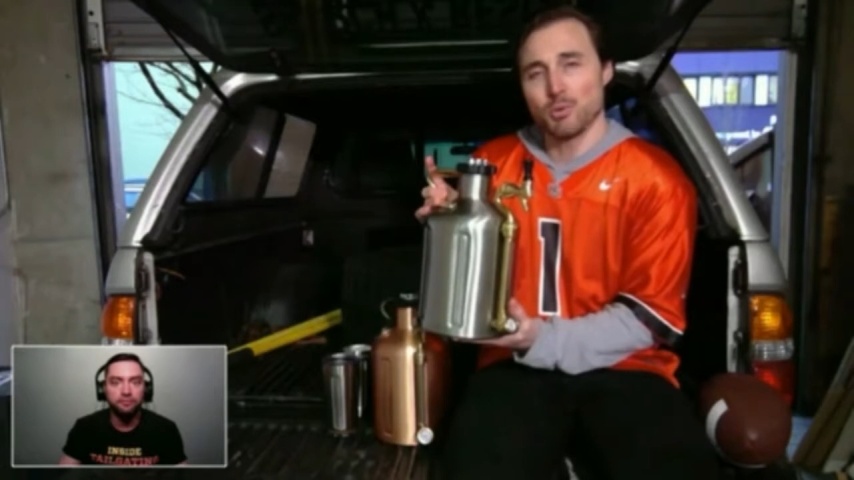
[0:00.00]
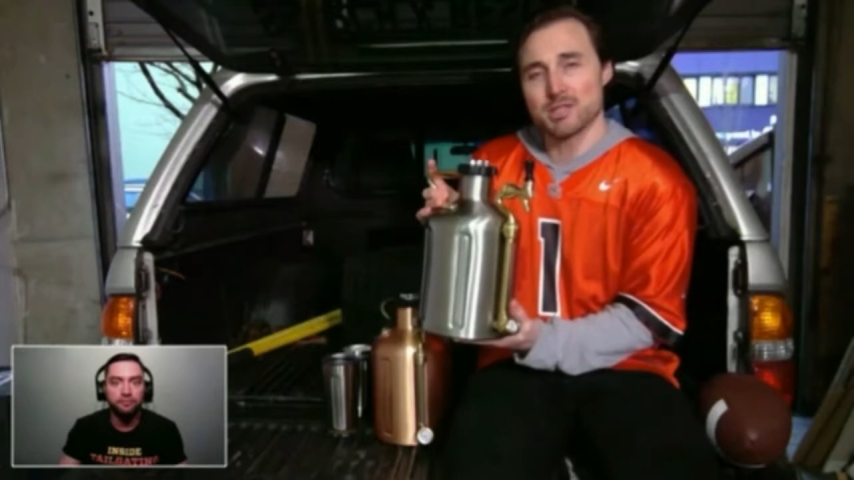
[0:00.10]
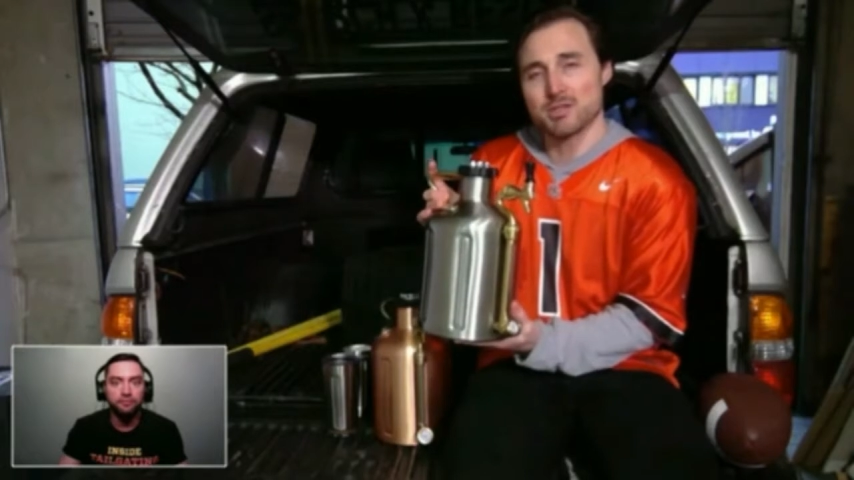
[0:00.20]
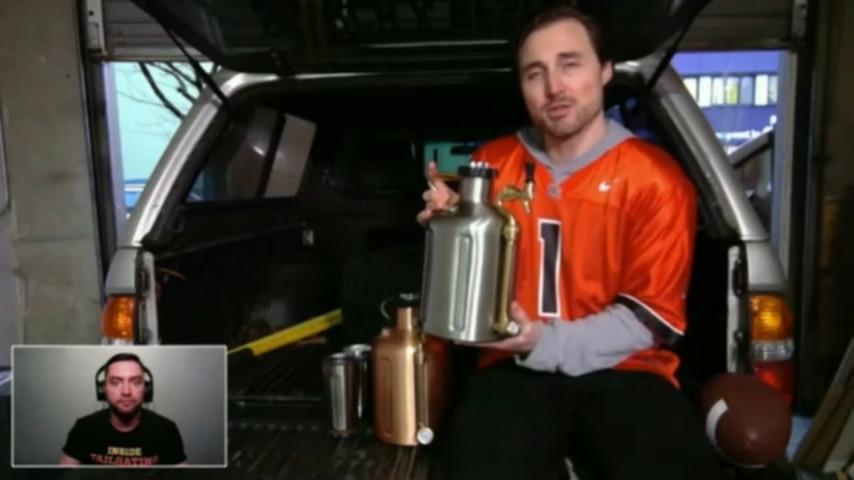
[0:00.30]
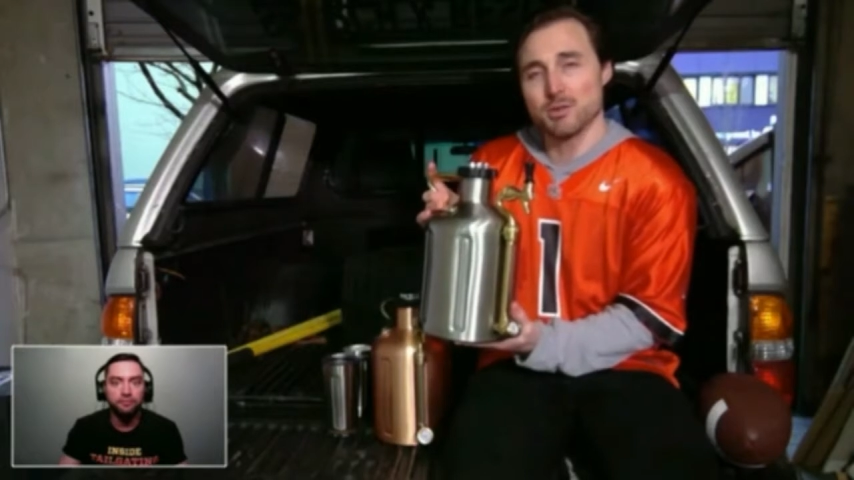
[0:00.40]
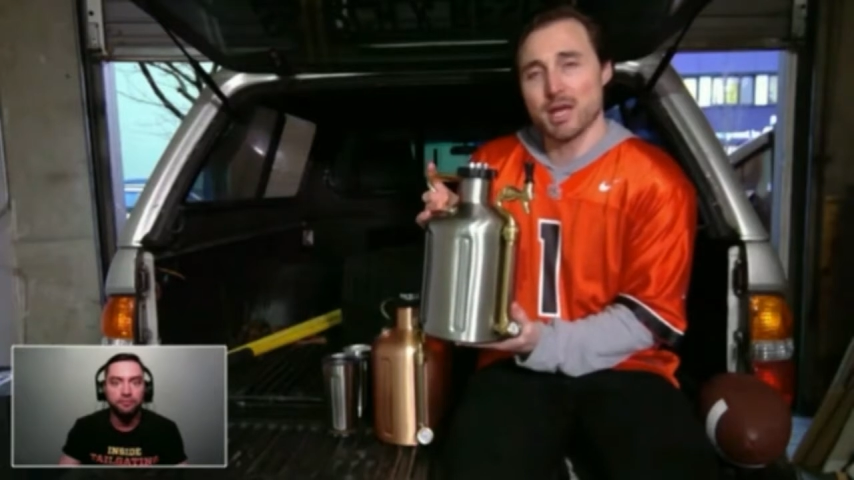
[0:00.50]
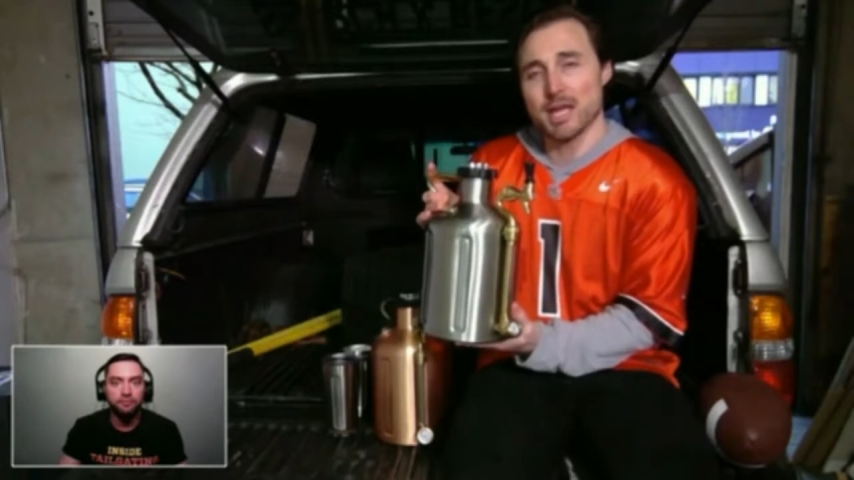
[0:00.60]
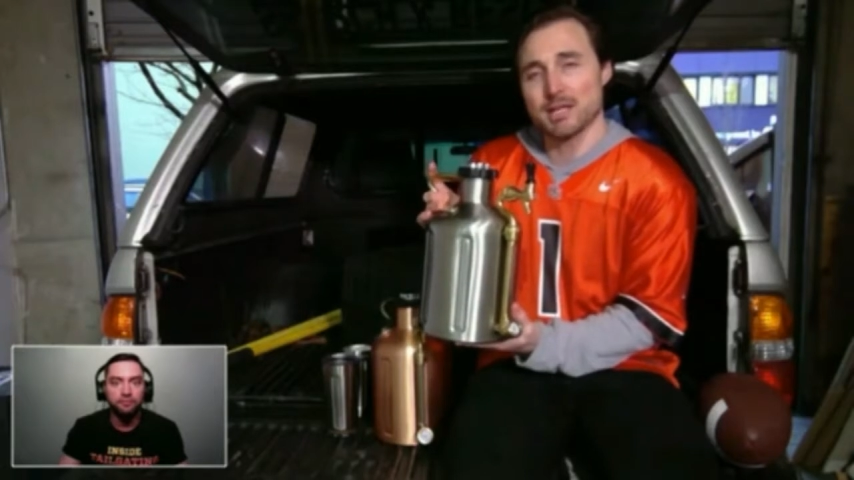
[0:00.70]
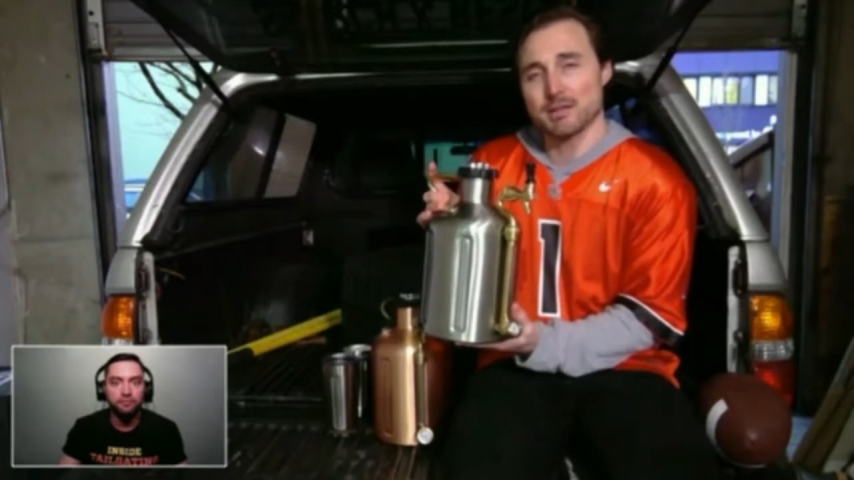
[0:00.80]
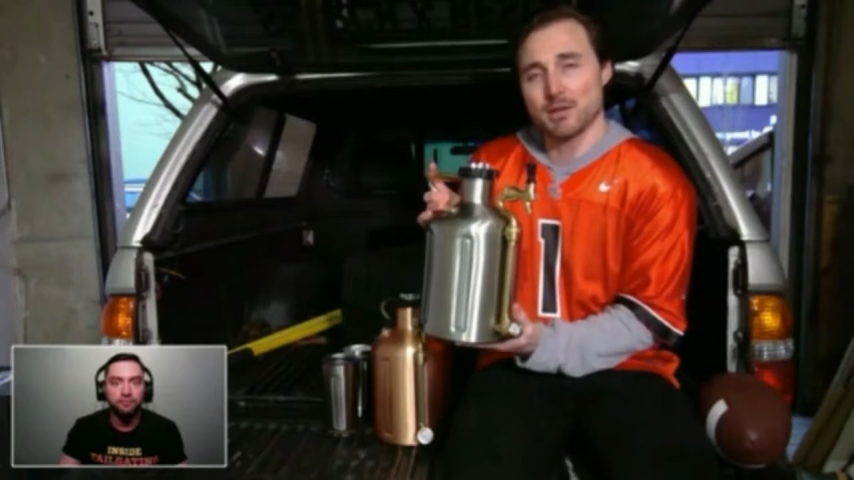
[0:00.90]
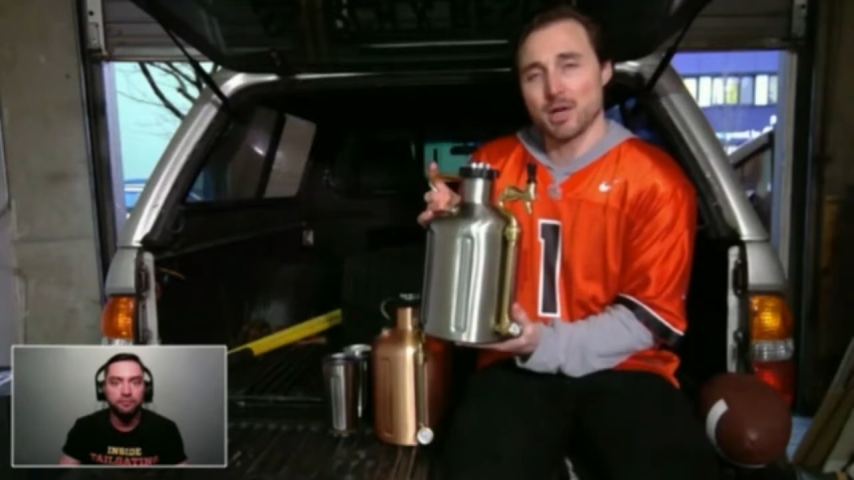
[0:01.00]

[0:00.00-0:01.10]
128,